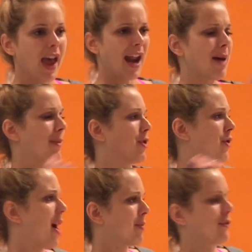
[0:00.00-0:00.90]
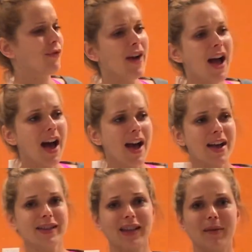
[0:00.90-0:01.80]
and I'm like grabbing
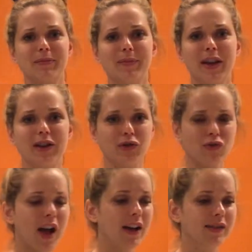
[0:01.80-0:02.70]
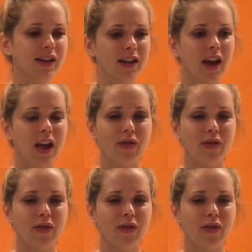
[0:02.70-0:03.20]
fries, I'm being distracted.